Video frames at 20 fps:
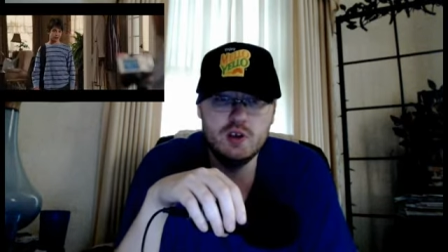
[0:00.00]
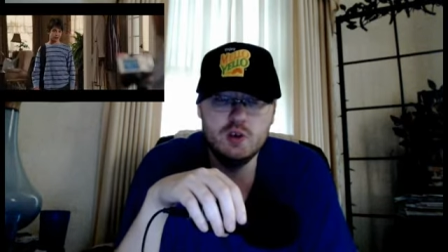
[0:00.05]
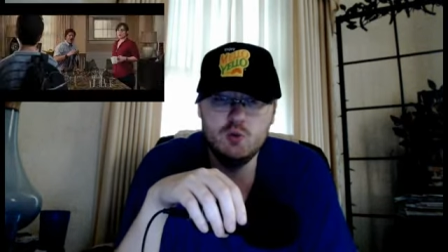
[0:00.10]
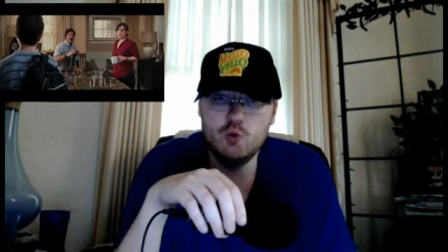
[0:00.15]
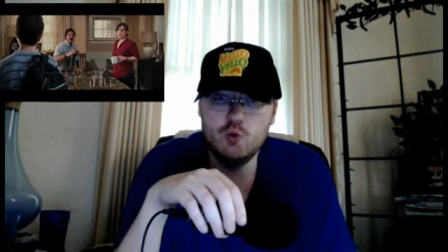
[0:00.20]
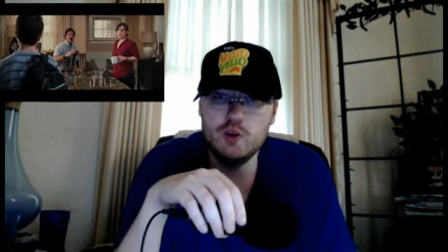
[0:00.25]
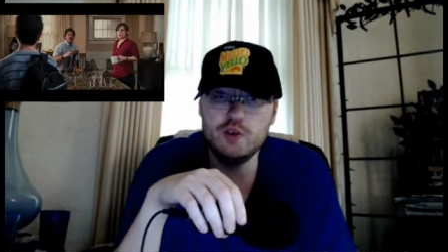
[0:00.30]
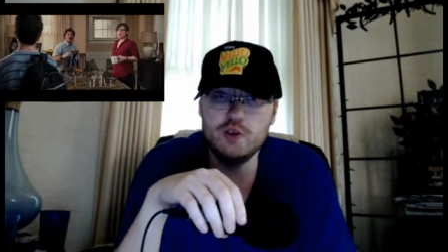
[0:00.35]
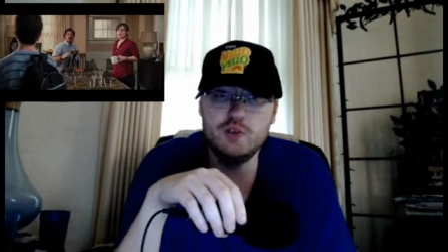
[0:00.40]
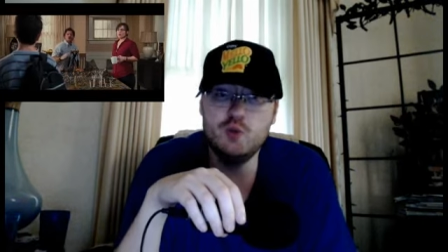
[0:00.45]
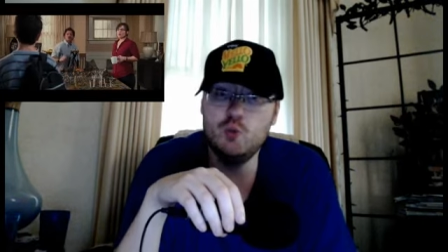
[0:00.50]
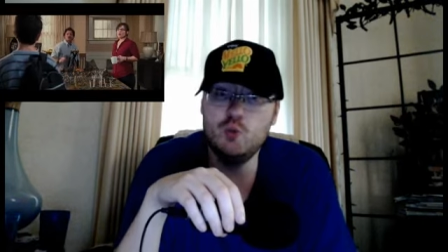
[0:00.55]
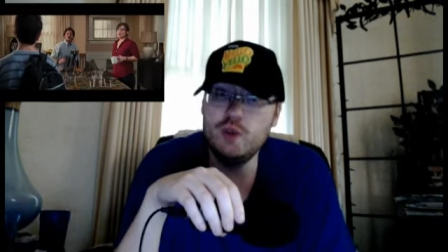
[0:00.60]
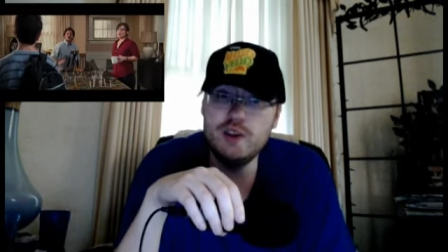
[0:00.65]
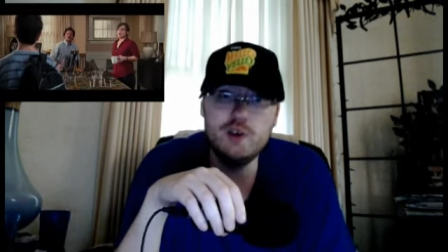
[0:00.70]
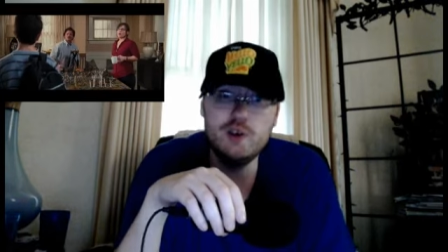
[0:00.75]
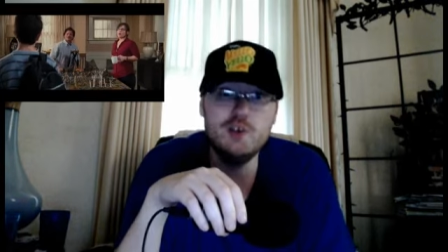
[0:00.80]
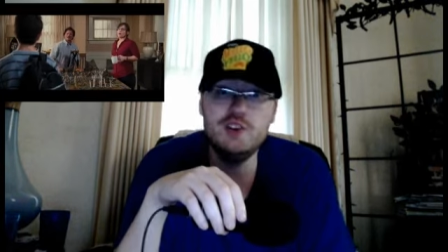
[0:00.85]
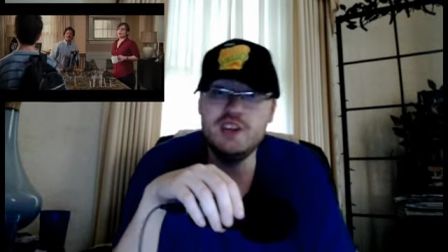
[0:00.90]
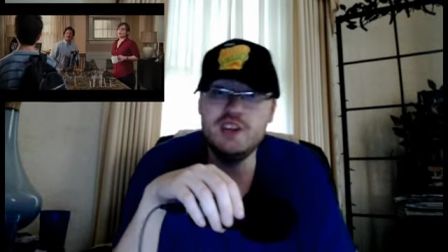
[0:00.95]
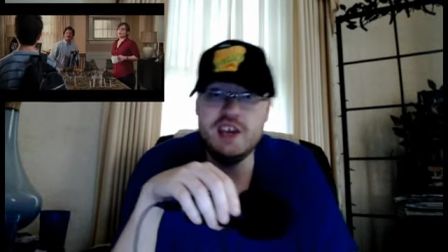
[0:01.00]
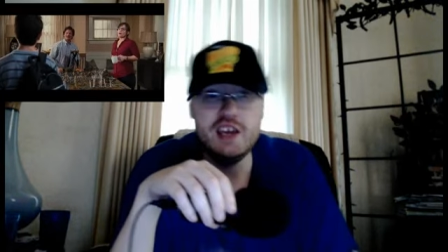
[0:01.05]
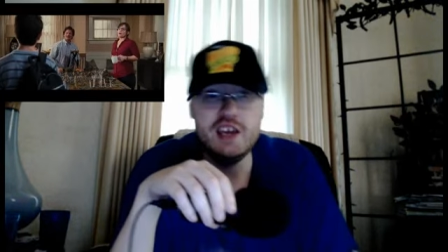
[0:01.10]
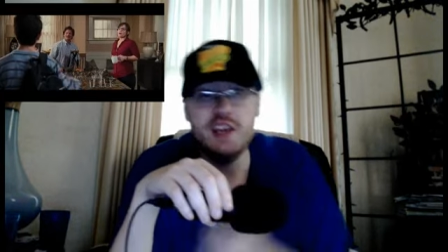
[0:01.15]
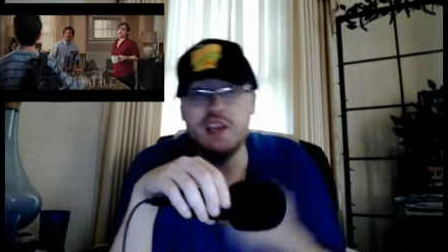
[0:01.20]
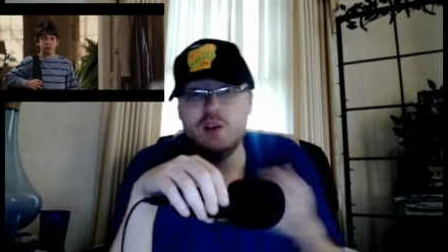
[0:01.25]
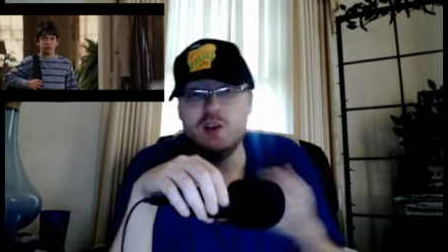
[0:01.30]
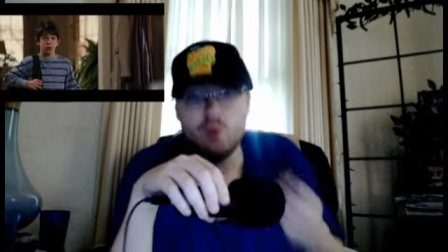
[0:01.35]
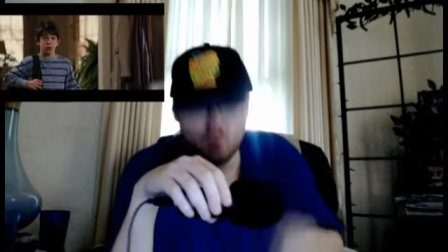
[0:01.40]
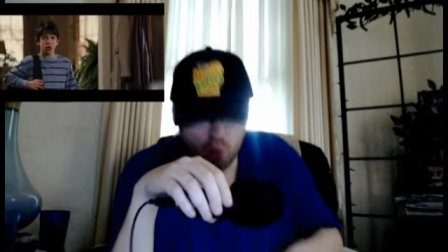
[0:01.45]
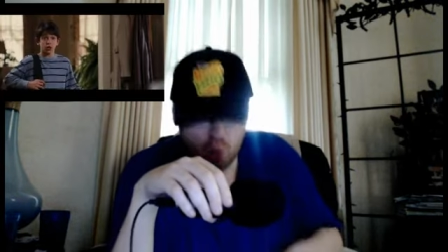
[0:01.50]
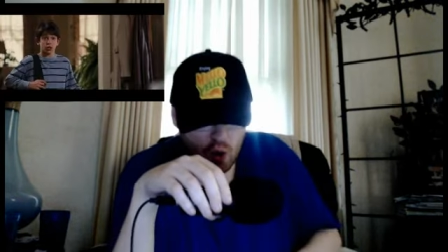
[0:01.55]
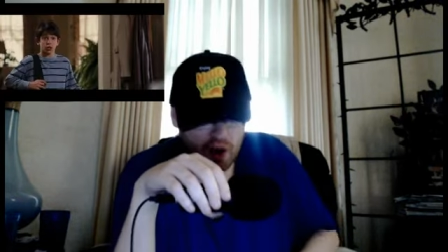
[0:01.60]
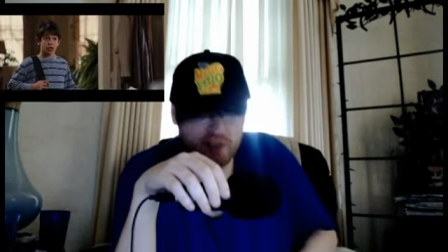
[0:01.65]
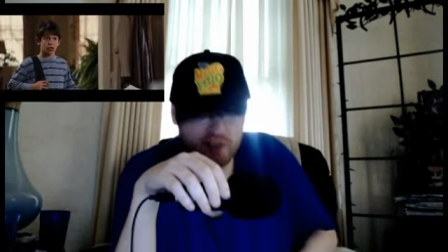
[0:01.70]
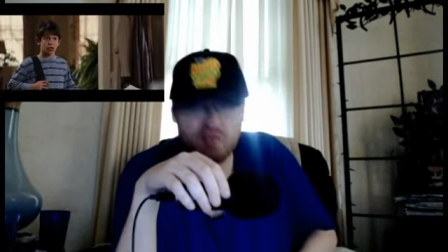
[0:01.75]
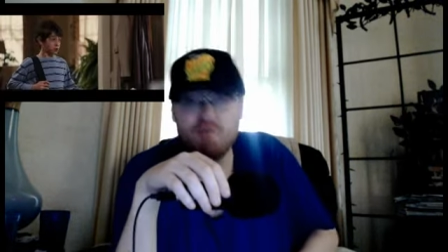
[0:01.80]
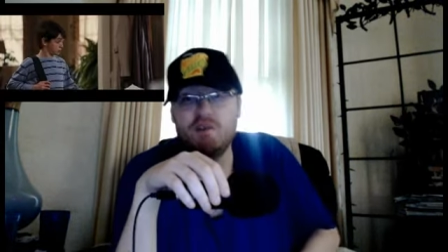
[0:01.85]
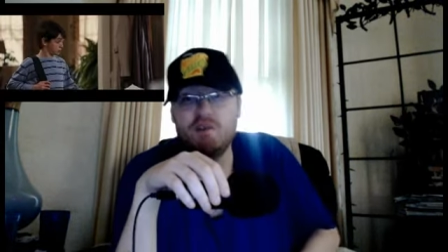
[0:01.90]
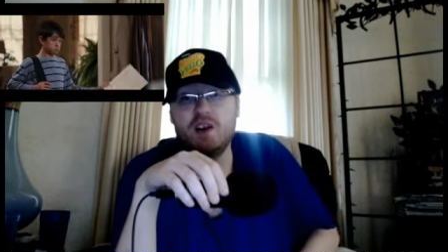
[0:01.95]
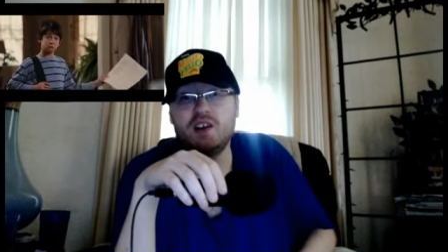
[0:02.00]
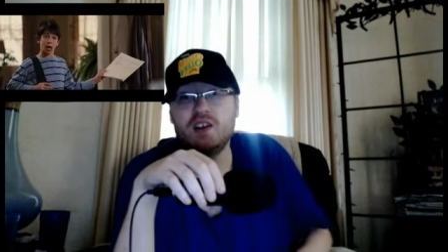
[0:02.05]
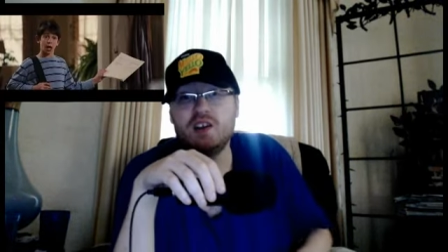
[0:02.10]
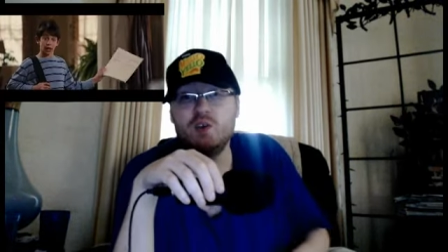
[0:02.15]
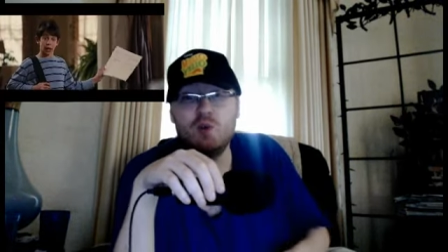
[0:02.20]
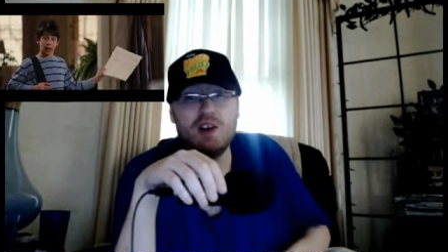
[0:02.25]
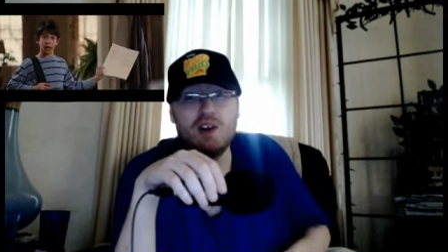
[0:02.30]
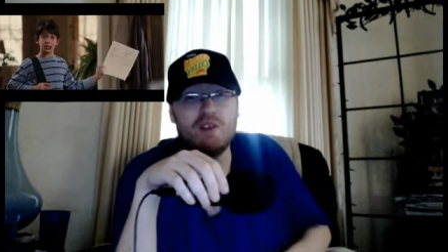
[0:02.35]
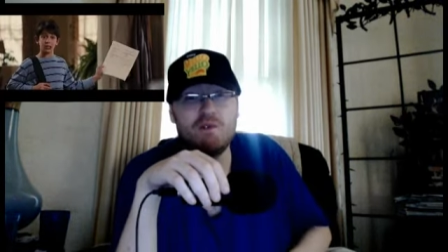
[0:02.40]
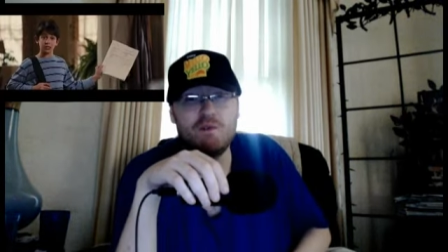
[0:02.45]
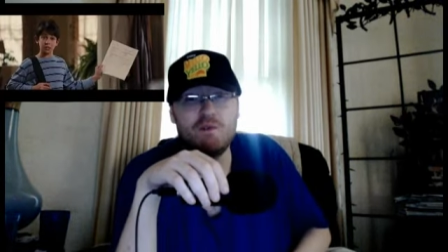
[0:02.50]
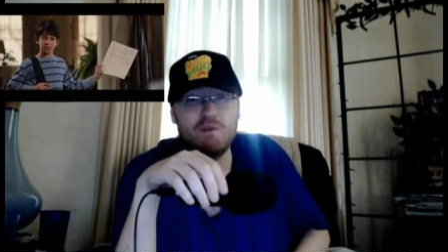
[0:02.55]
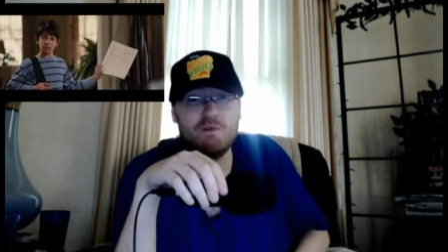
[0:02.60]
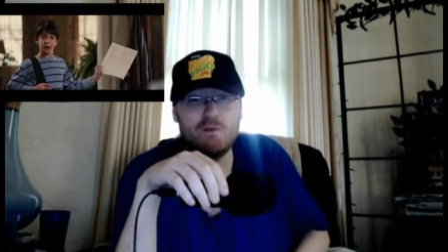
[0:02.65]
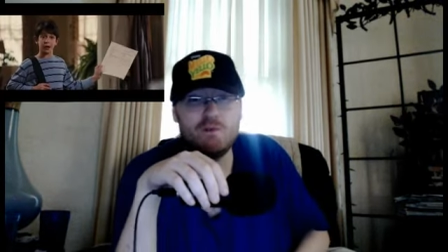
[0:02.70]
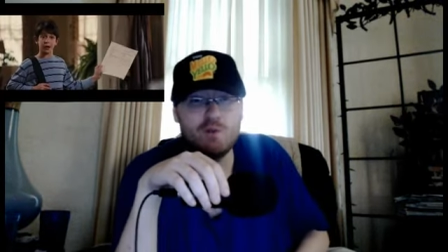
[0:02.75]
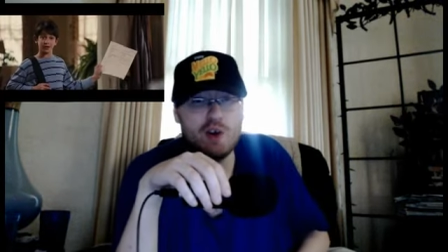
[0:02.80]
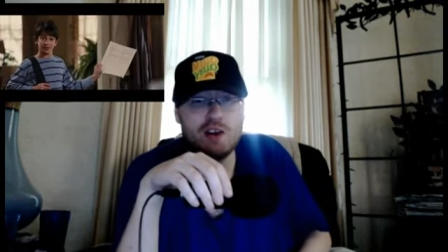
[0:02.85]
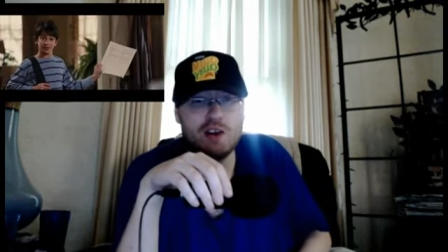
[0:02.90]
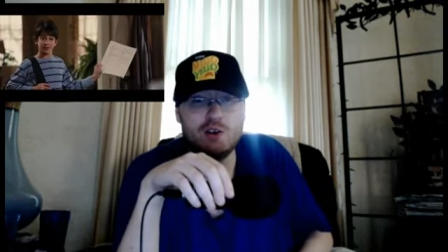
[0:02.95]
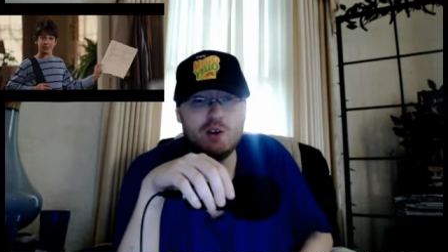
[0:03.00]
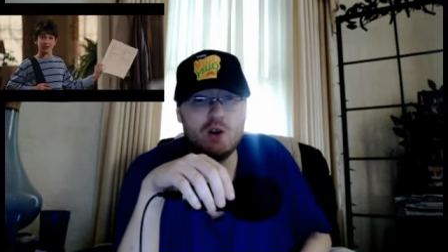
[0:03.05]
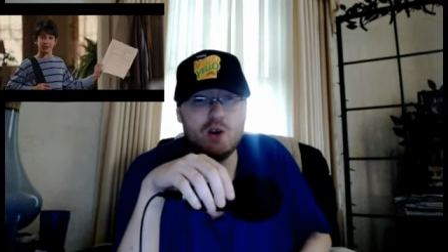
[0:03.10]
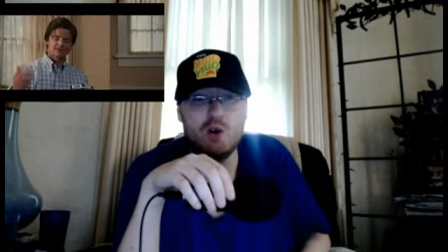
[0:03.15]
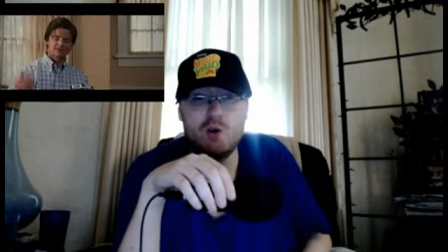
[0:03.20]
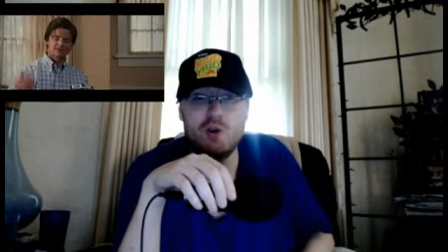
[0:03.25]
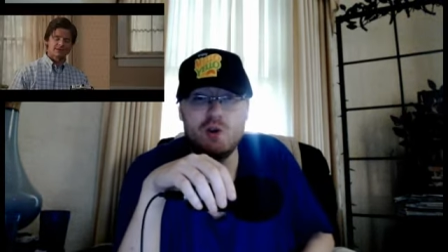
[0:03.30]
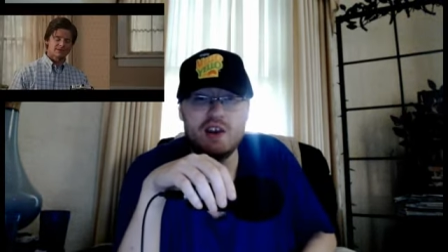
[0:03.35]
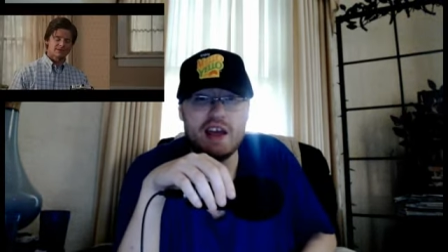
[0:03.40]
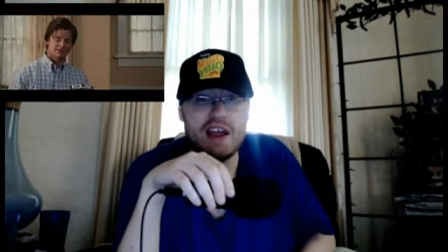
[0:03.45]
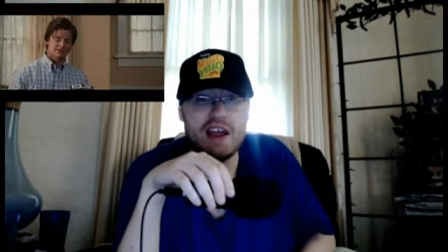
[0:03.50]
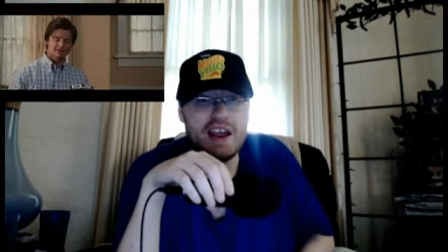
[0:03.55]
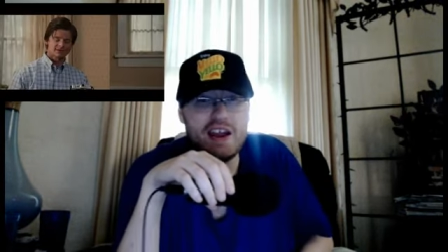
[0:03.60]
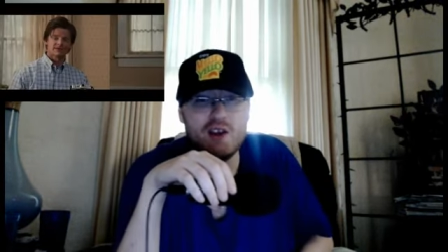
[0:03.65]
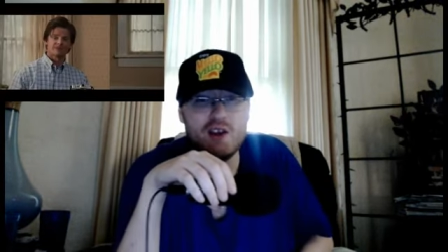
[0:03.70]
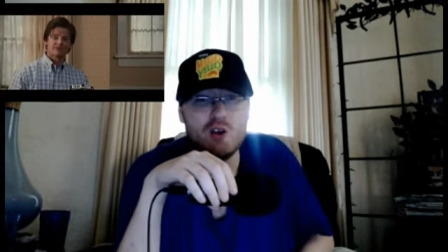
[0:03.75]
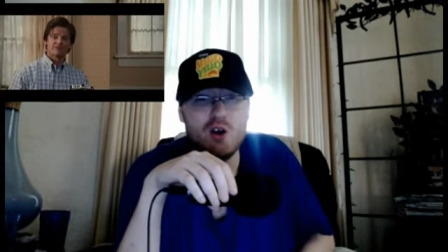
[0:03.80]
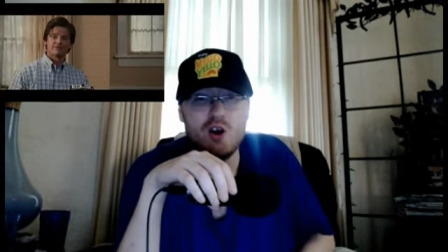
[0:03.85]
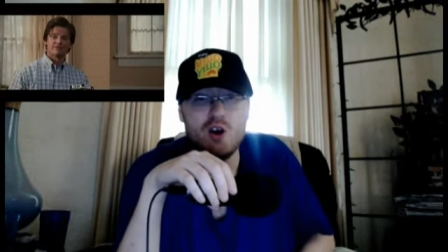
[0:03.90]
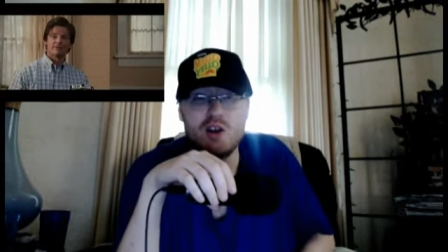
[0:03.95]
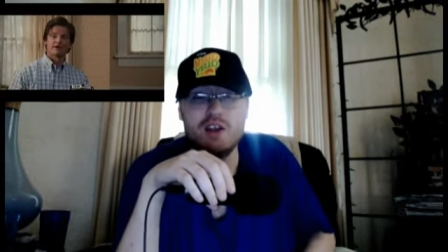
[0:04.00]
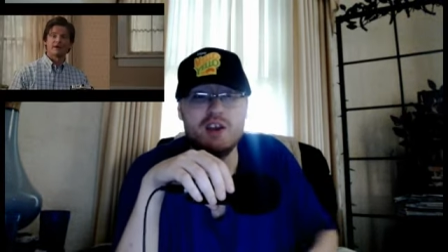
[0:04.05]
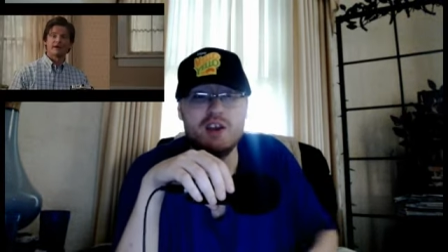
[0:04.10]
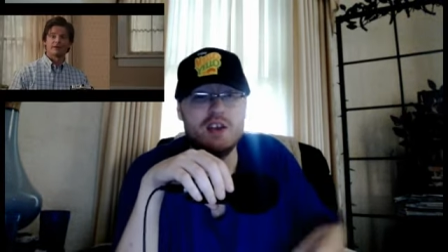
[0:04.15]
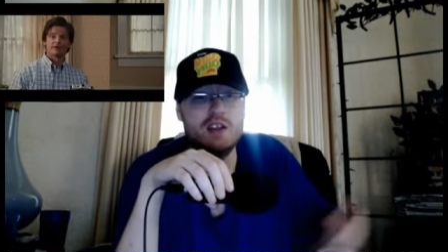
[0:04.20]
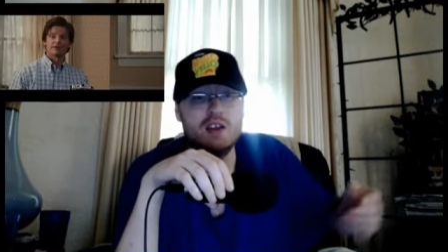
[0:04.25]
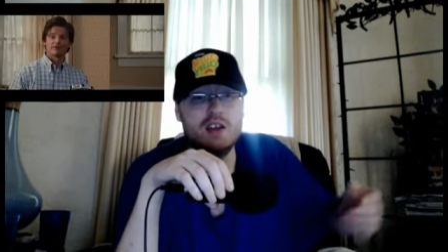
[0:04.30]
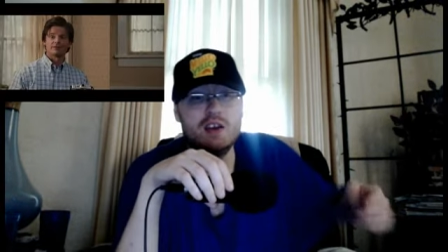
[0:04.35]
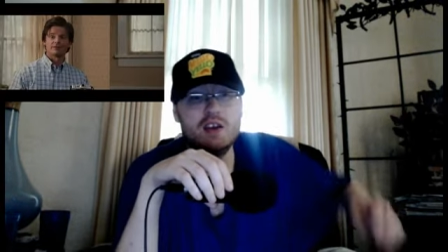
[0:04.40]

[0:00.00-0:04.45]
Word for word: where the weird kid who wanted the fuck, who had a freckle and a hair on it,